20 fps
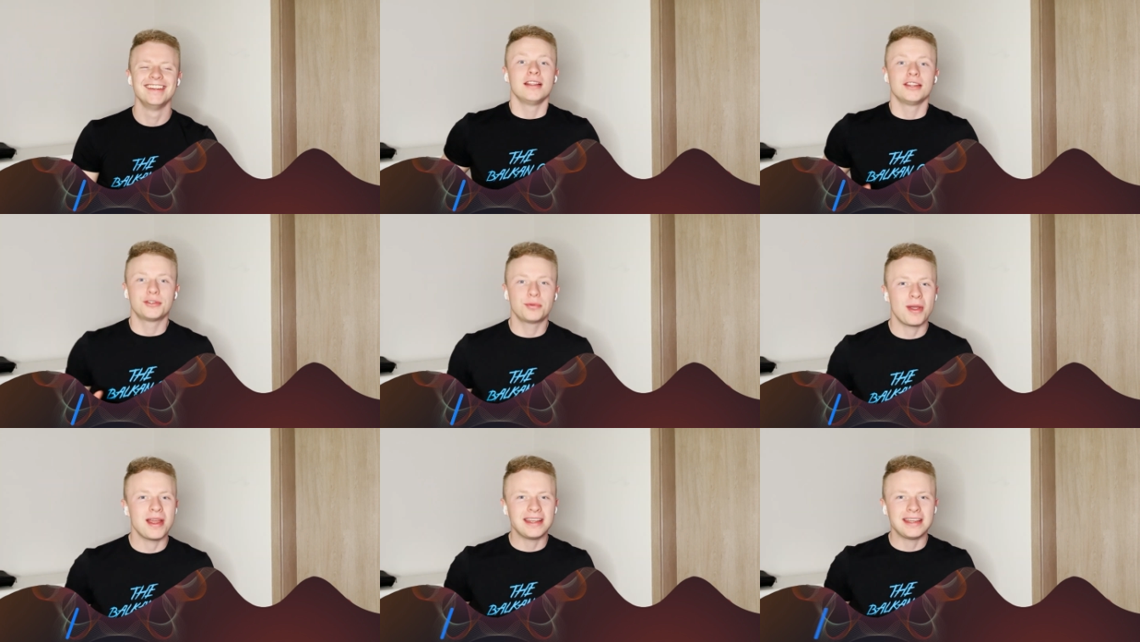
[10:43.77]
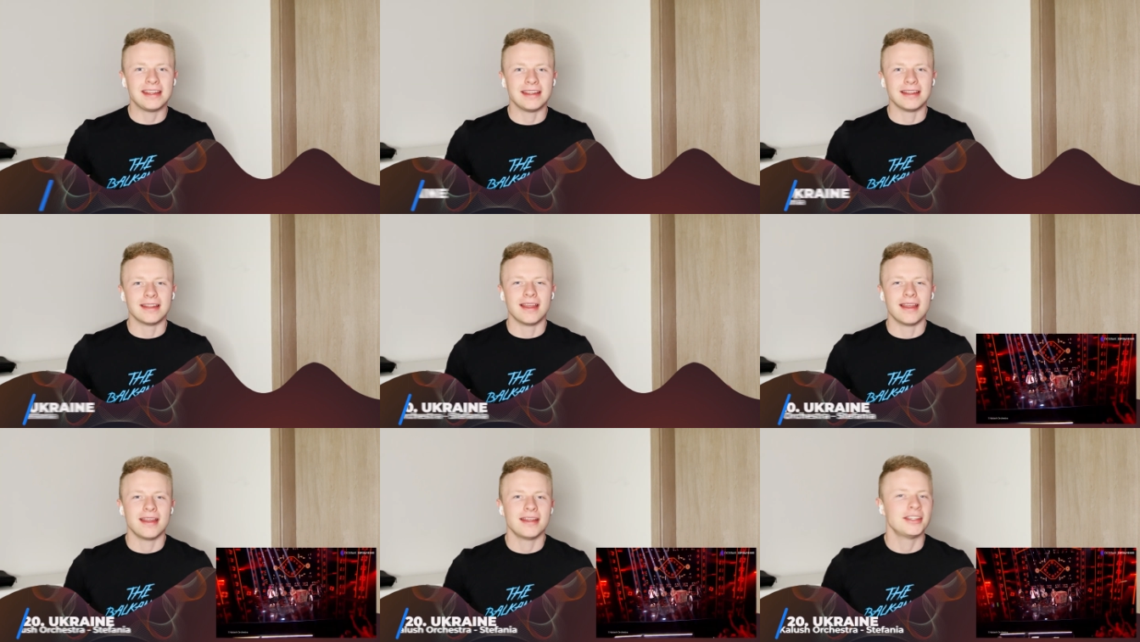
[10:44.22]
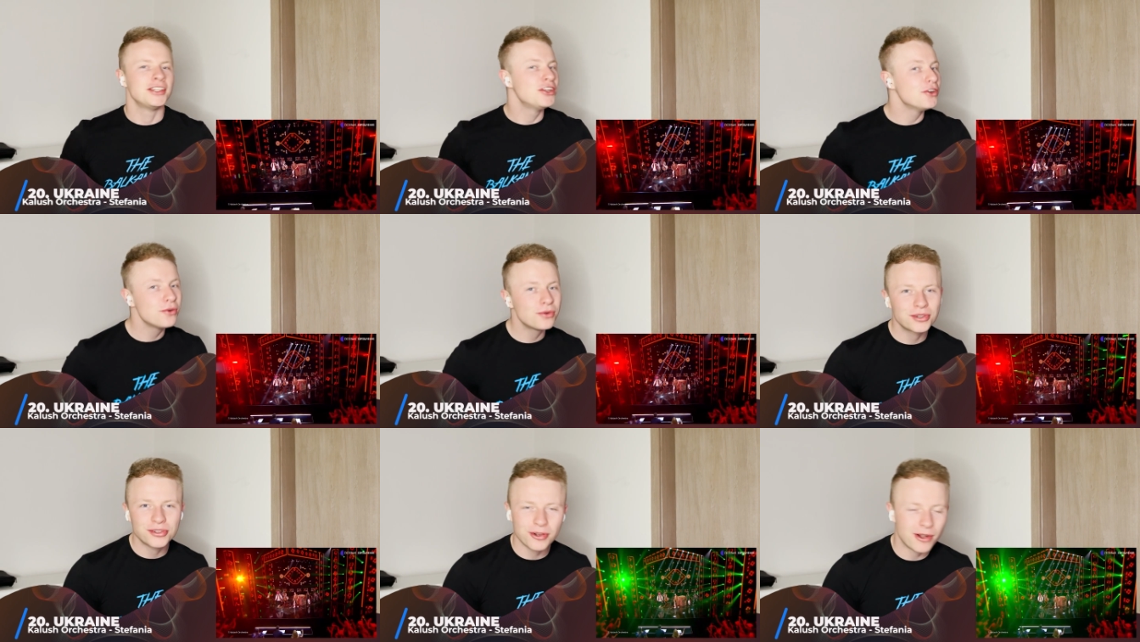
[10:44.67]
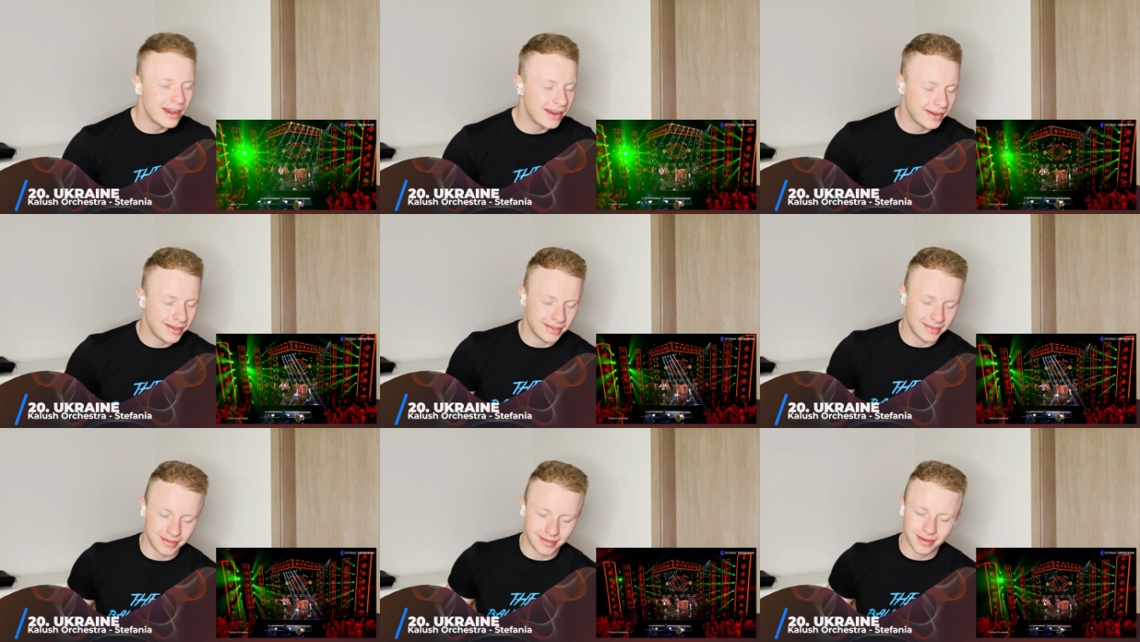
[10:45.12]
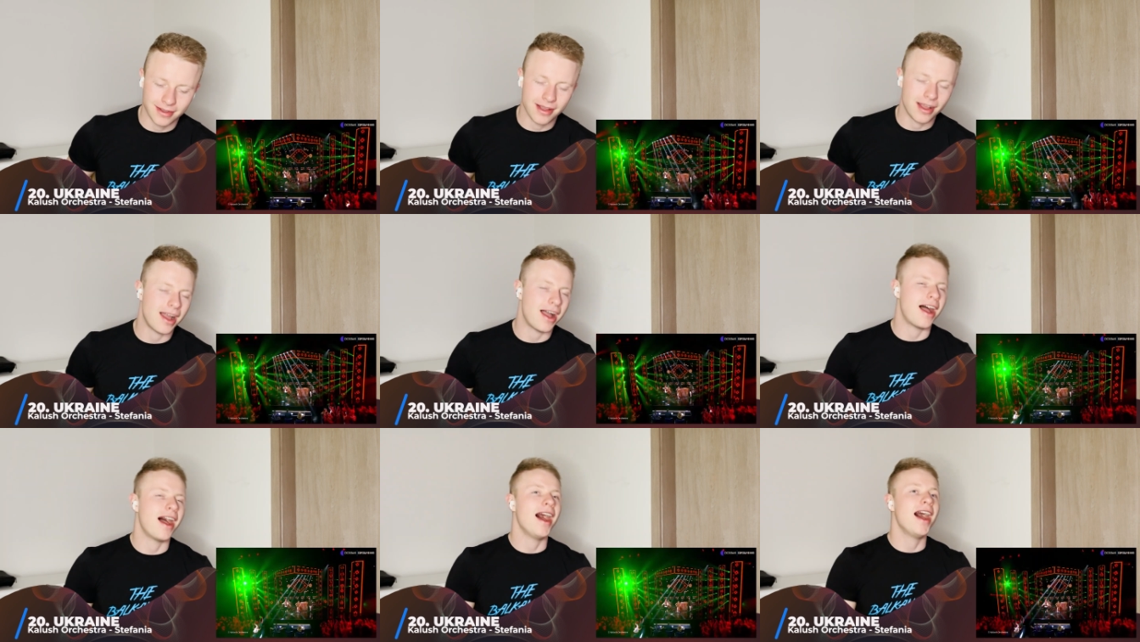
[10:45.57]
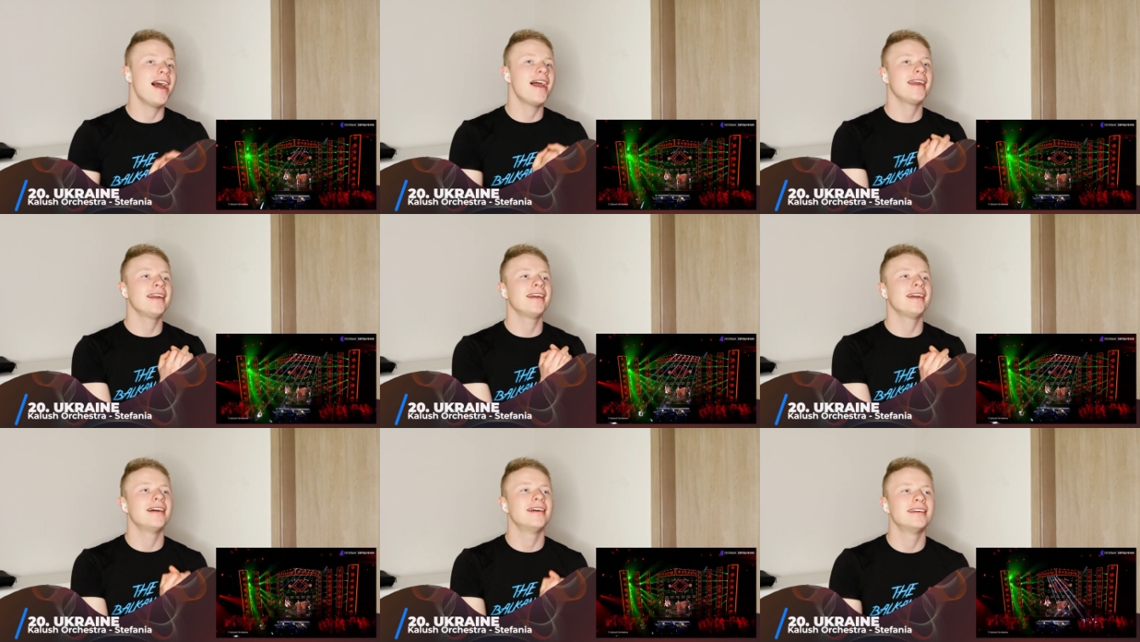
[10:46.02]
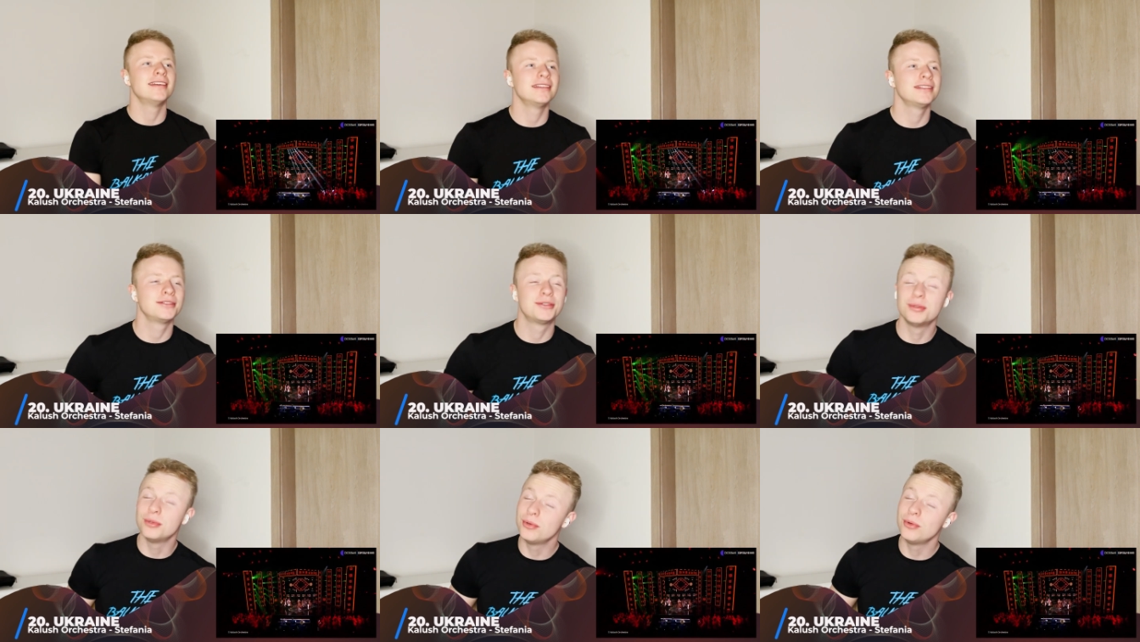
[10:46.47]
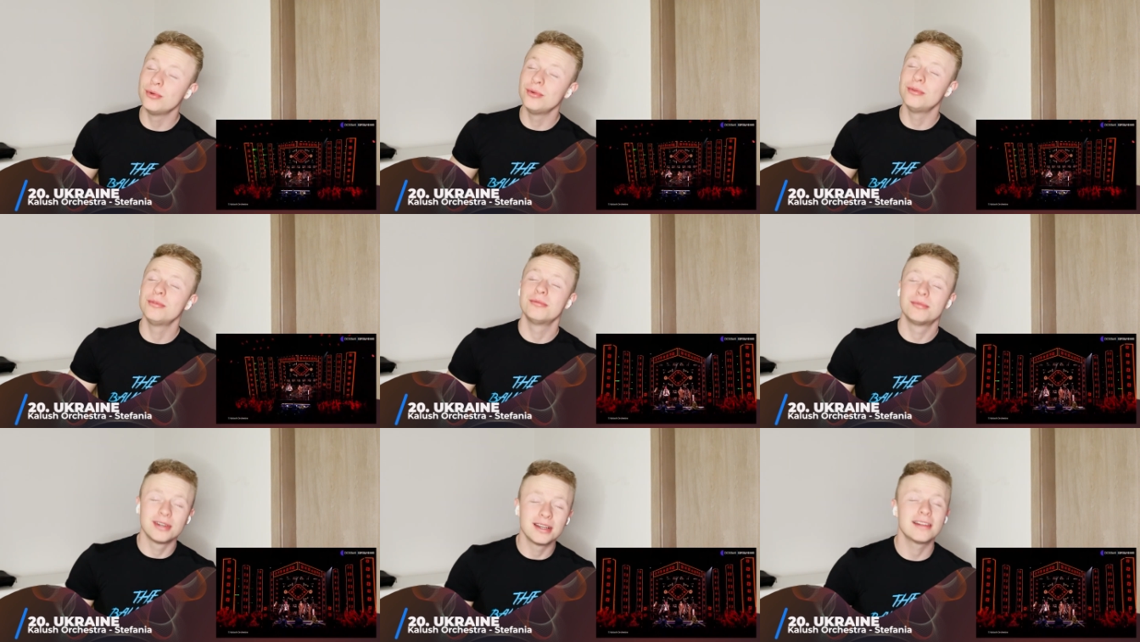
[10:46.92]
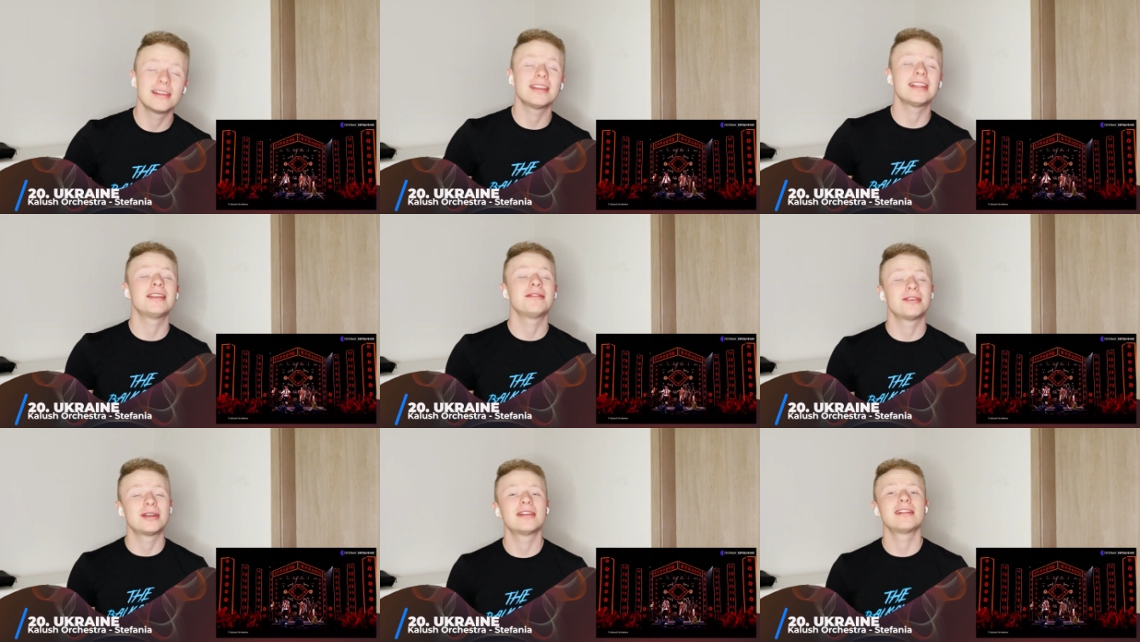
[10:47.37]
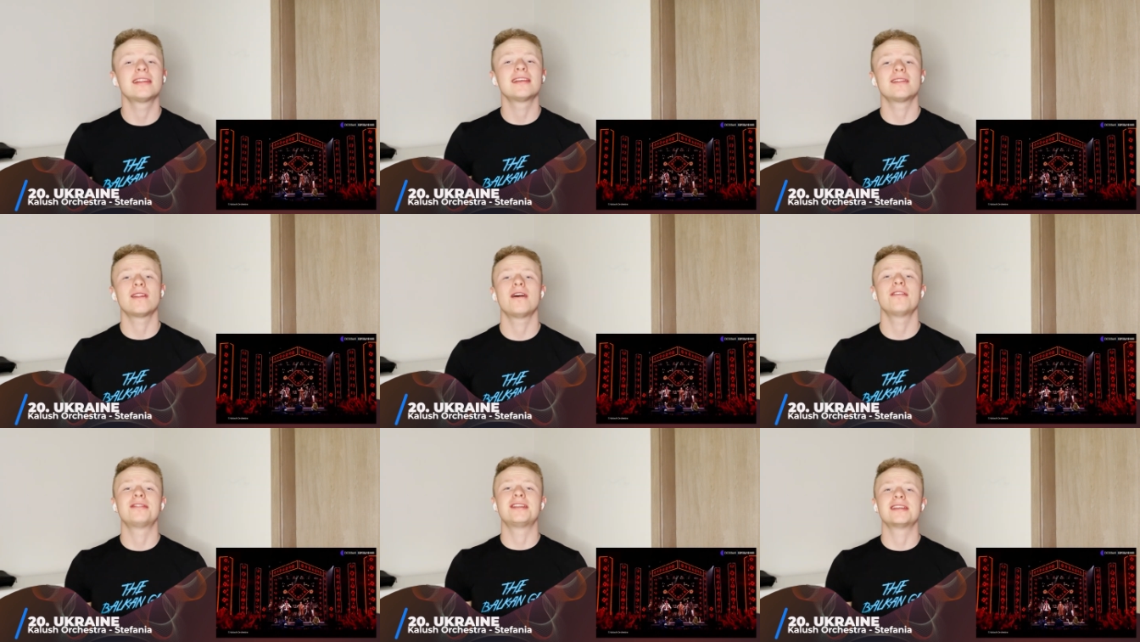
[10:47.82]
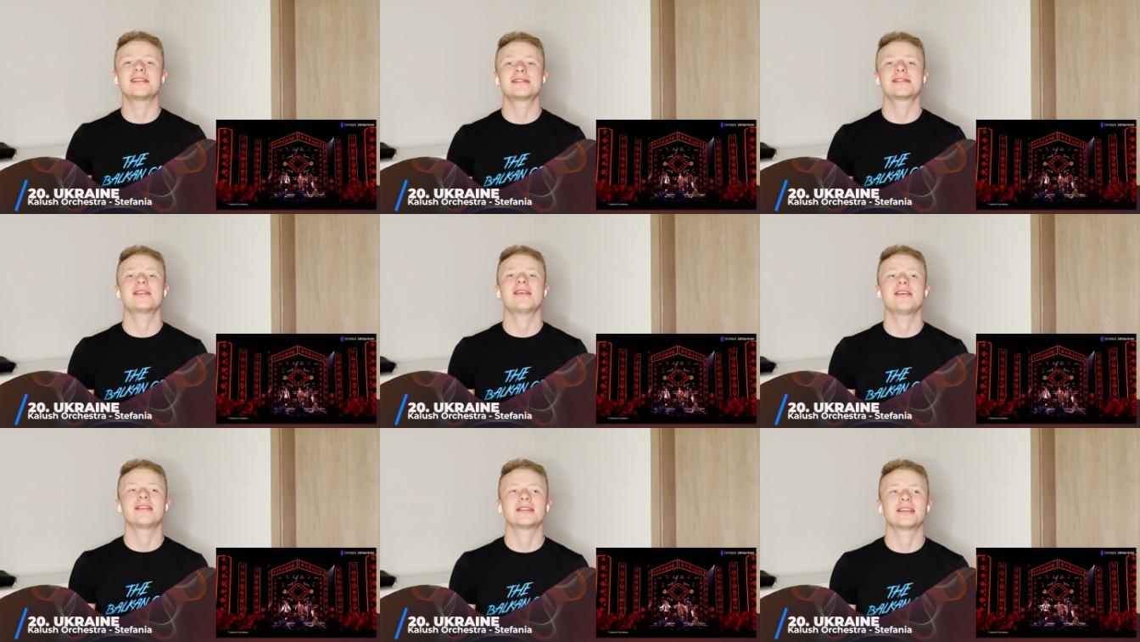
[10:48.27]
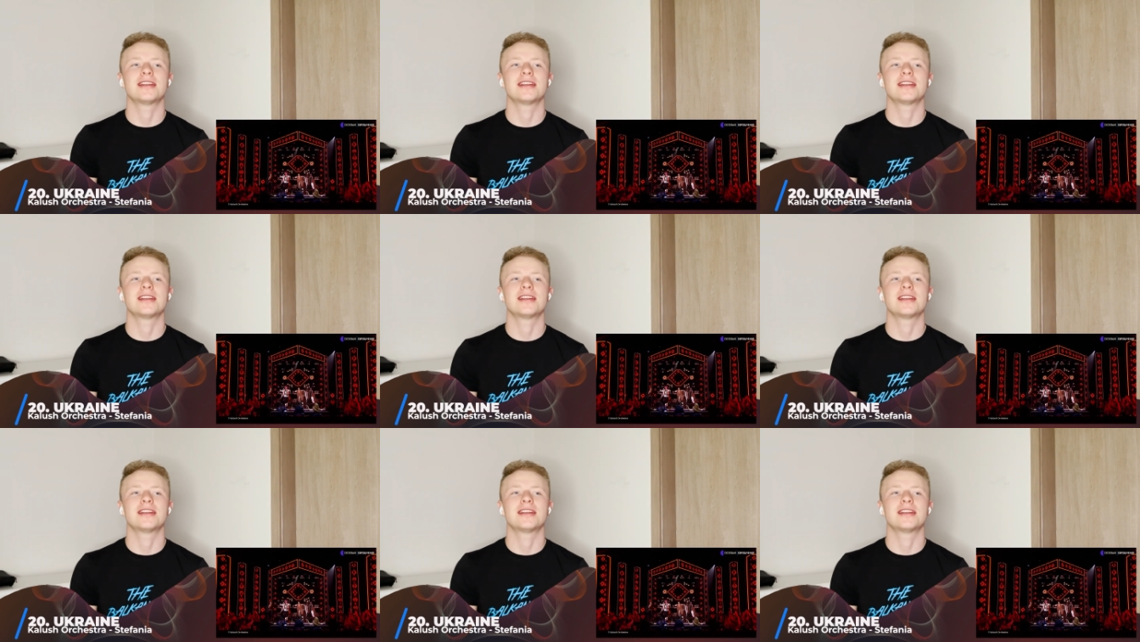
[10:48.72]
20, Ukraine. I do really love this song.